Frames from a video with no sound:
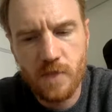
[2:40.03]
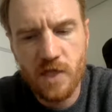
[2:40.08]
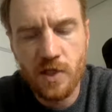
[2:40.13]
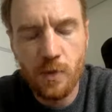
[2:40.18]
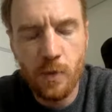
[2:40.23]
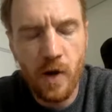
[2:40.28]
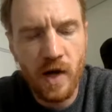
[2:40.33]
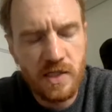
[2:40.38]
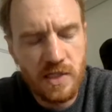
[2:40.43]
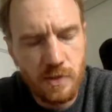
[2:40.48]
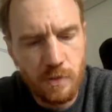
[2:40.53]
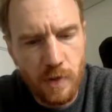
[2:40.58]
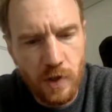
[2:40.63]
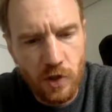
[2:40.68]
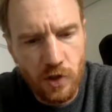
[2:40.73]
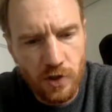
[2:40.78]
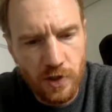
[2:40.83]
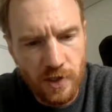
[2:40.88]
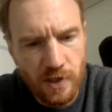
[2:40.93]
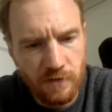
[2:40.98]

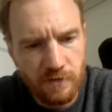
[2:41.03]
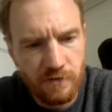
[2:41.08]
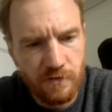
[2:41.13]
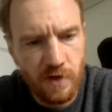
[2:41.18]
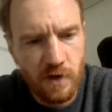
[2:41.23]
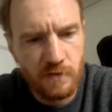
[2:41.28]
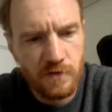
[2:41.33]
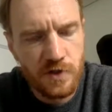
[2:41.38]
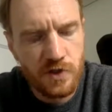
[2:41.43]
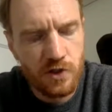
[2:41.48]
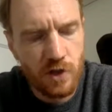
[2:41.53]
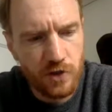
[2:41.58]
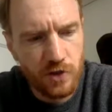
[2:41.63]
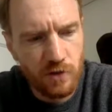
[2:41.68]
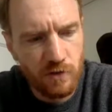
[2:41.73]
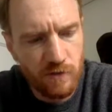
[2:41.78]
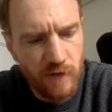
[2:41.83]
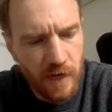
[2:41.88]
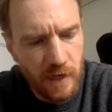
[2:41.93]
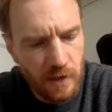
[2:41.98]
possibility of
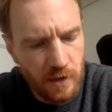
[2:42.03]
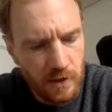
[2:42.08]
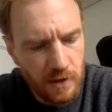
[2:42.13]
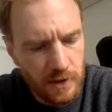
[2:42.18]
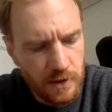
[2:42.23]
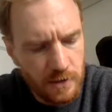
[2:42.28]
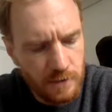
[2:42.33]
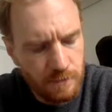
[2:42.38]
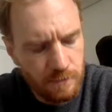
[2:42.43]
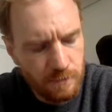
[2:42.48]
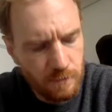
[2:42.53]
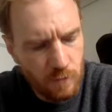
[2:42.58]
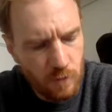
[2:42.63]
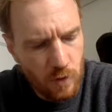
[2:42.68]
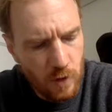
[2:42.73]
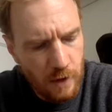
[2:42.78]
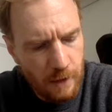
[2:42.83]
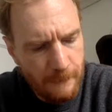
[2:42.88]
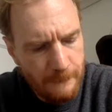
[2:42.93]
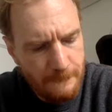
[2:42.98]
structural violence,
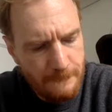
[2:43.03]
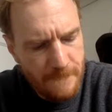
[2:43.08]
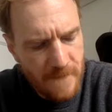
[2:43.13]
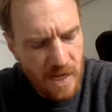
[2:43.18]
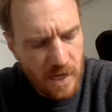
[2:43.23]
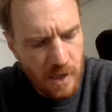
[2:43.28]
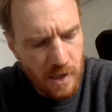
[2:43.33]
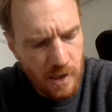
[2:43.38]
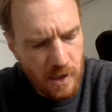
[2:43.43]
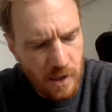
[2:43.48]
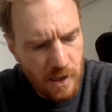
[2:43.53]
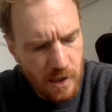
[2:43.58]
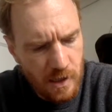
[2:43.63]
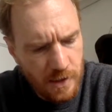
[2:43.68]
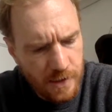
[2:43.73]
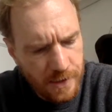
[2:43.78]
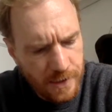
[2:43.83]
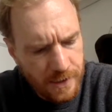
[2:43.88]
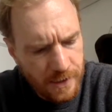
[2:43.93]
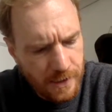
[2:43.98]
right? Uh,
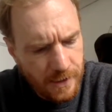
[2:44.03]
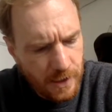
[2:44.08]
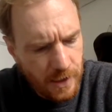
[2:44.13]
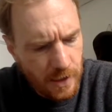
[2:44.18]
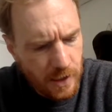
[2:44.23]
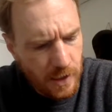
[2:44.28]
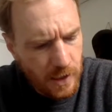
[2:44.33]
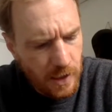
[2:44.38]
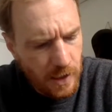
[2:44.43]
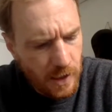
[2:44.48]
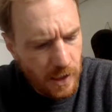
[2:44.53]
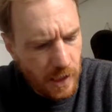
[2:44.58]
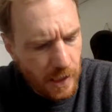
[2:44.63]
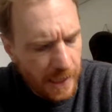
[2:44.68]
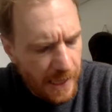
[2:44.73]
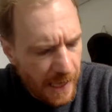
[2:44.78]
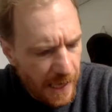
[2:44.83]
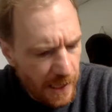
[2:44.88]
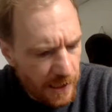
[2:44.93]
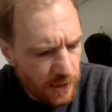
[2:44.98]

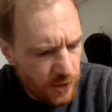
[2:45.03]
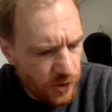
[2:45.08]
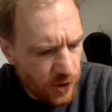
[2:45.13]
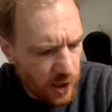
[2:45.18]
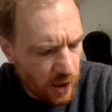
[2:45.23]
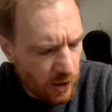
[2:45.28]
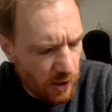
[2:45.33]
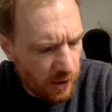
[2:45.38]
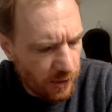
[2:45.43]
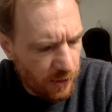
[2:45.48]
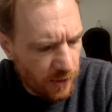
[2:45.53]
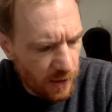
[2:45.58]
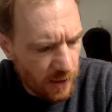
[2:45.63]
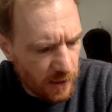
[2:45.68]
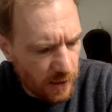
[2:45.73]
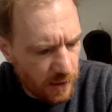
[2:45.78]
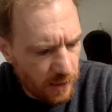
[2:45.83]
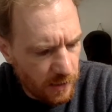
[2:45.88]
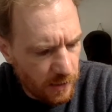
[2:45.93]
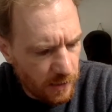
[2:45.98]
Again, I think